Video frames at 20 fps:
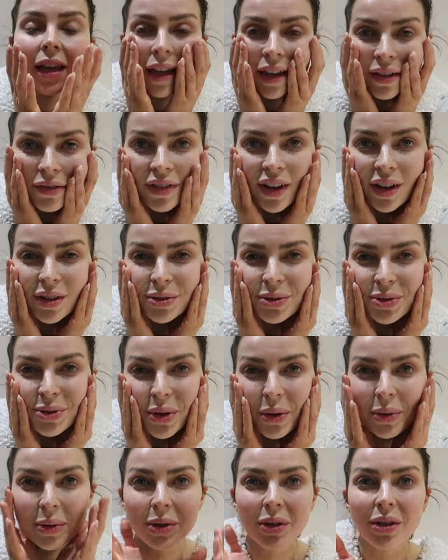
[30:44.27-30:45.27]
it felt
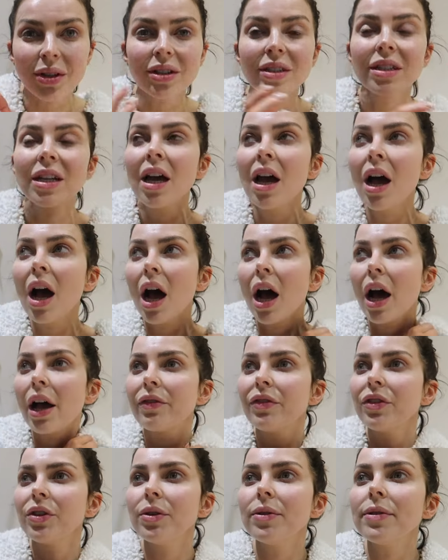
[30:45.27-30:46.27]
so good.
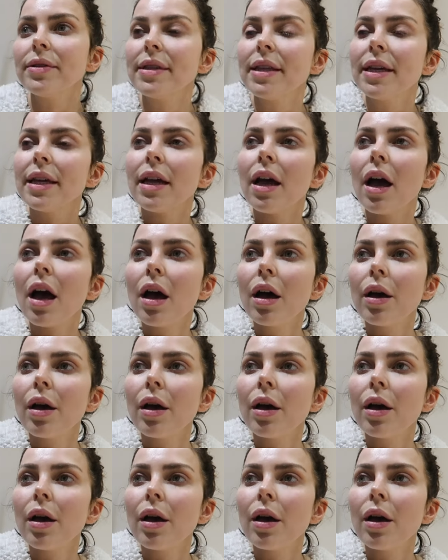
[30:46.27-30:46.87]
I've used the